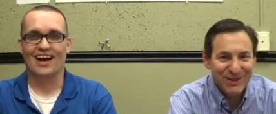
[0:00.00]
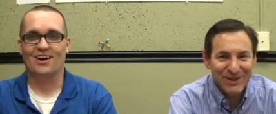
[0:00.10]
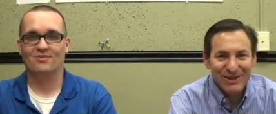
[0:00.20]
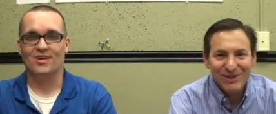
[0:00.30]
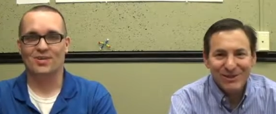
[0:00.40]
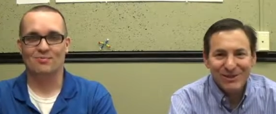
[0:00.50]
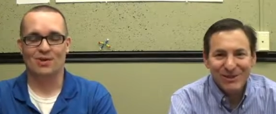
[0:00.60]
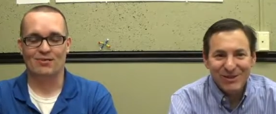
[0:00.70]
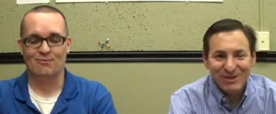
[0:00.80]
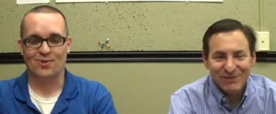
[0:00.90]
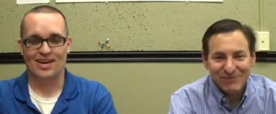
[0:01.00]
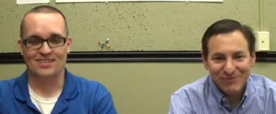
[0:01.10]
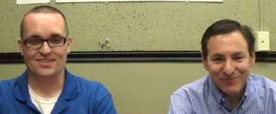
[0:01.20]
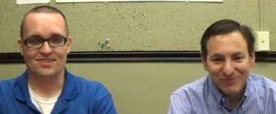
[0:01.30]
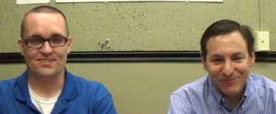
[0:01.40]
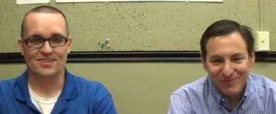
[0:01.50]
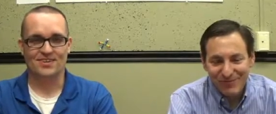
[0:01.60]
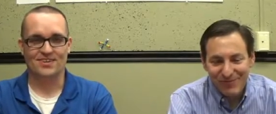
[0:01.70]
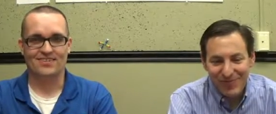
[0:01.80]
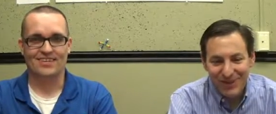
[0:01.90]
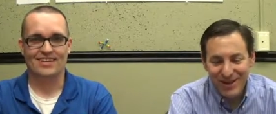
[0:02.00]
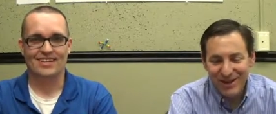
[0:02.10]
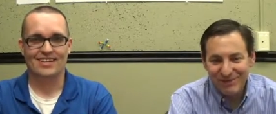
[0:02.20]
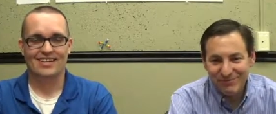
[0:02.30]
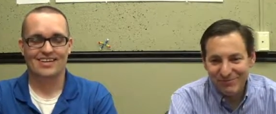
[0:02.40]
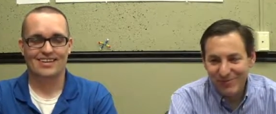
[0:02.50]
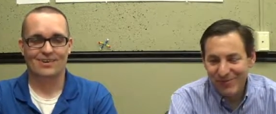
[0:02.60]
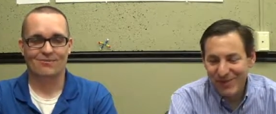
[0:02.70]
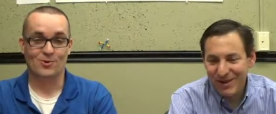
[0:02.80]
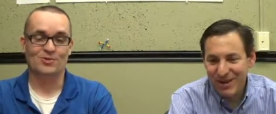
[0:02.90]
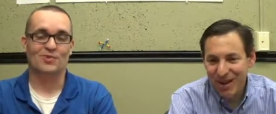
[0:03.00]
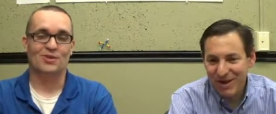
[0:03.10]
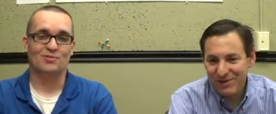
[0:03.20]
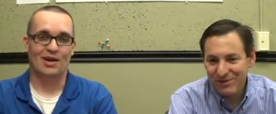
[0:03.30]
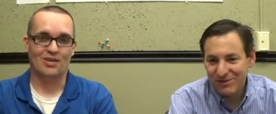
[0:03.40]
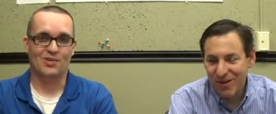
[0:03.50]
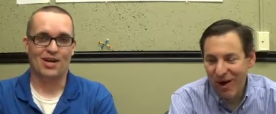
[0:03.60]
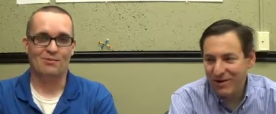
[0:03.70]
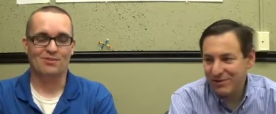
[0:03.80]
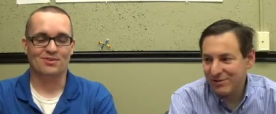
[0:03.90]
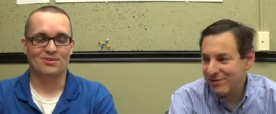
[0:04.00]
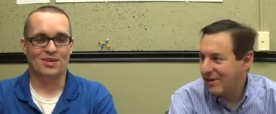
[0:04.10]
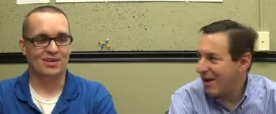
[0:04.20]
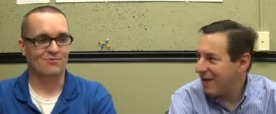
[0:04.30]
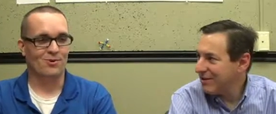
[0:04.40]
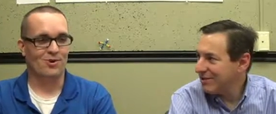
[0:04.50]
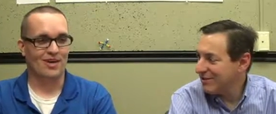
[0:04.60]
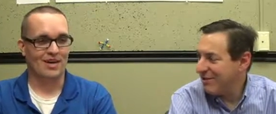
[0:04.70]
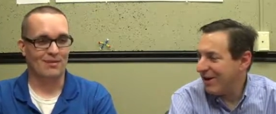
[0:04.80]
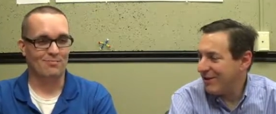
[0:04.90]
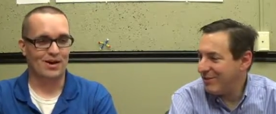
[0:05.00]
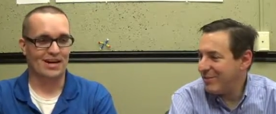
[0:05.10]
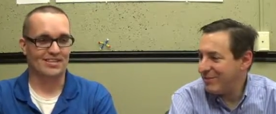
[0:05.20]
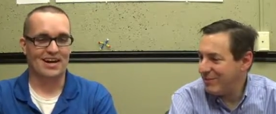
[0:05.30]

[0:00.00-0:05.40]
Speaker 1: I'll take the blame for that since... yeah. First of all, it's my job, and second of all, I got bogged